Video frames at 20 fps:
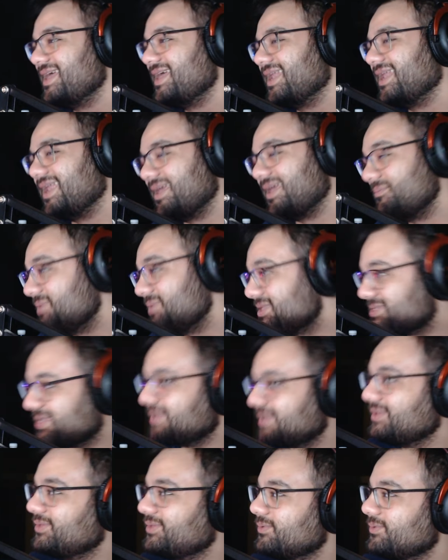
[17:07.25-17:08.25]
Let me
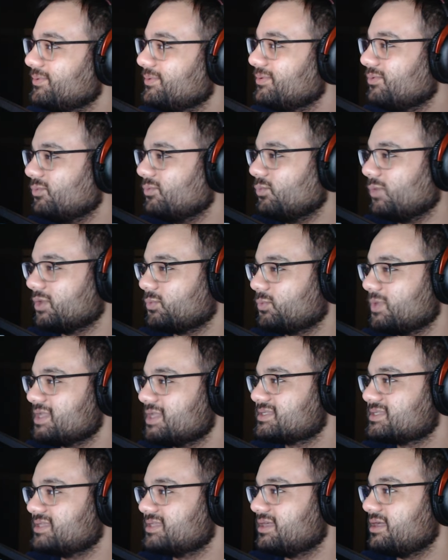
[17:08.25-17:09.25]
tell you what
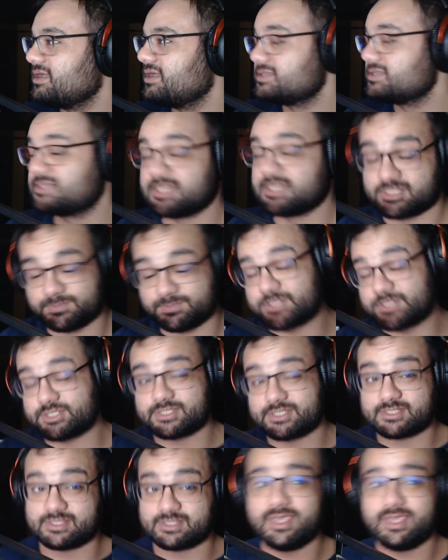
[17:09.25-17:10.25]
was the
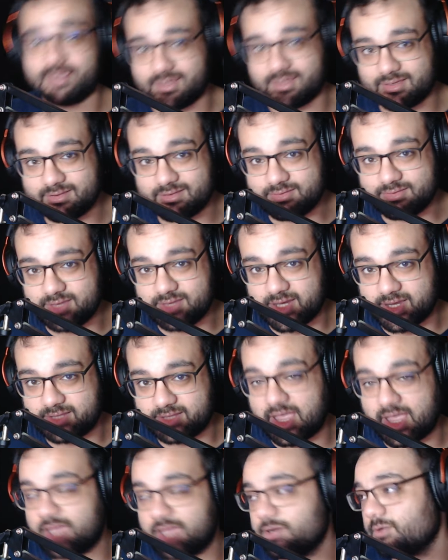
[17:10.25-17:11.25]
suspicious thing that
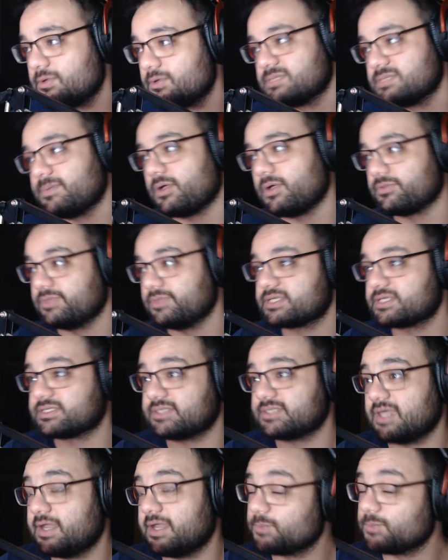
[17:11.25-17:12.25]
I noticed about
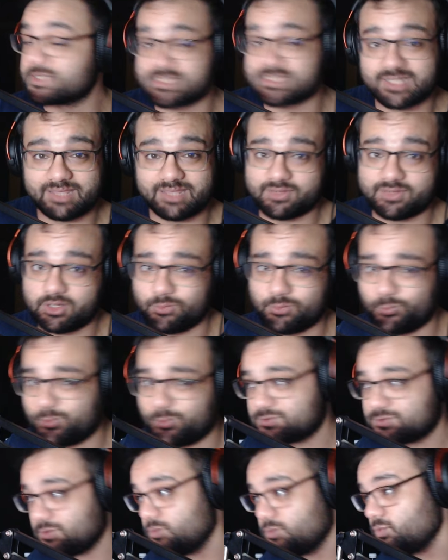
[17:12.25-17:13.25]
Nixstah. It wasn't even in
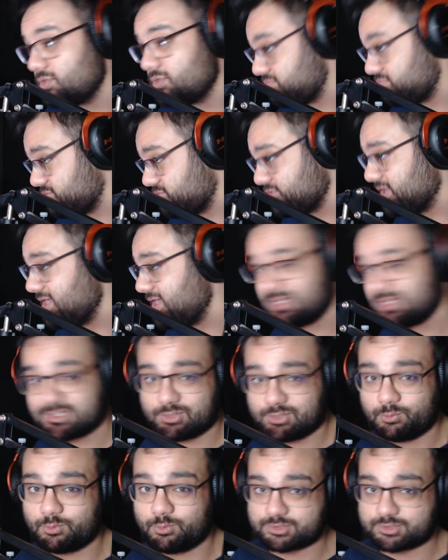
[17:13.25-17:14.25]
Warzone 3, it's
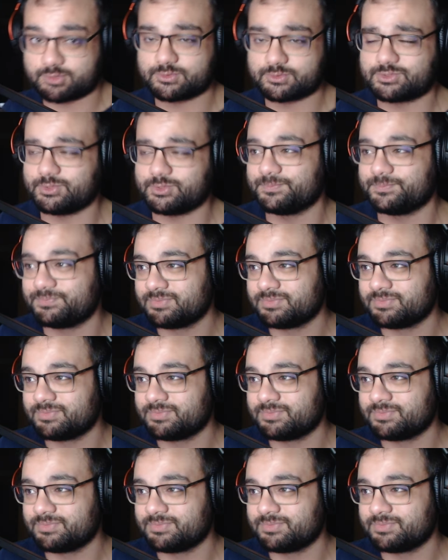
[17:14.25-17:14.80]
in Warzone 2.